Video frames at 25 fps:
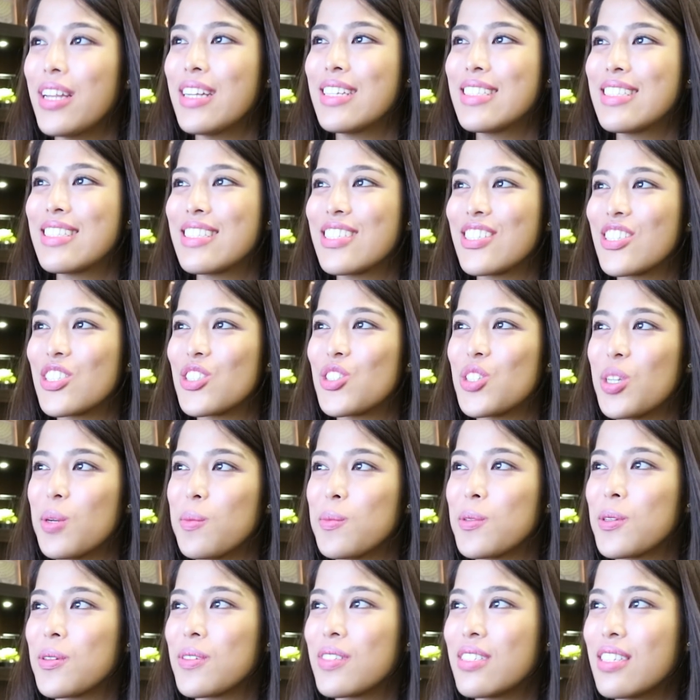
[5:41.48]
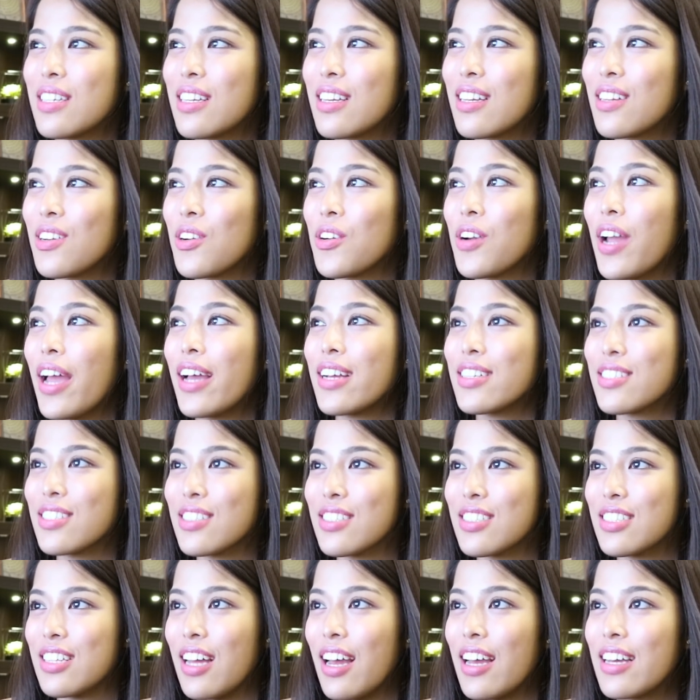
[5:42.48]
is your gym routine or
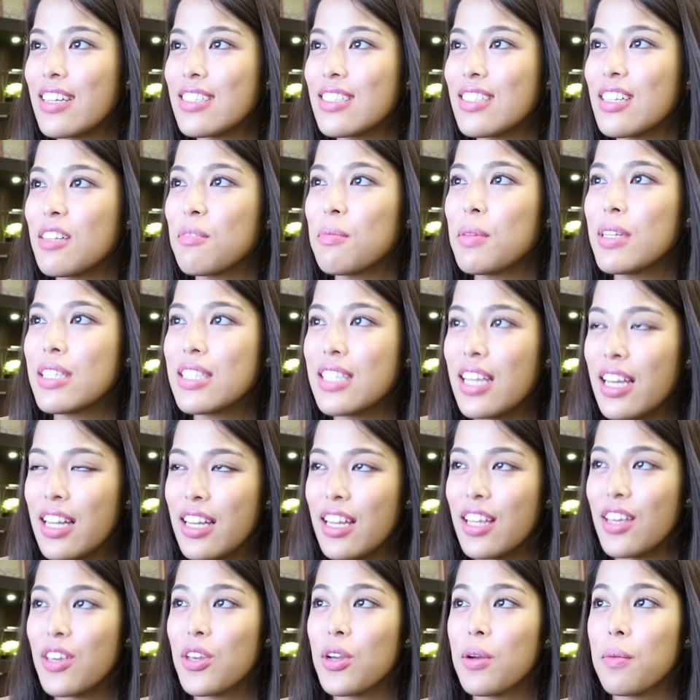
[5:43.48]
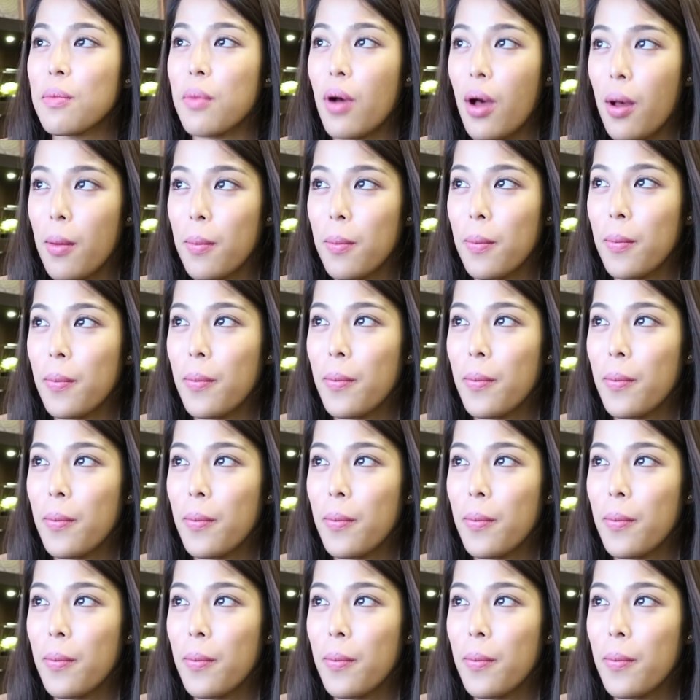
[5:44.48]
exercise in maintaining your body?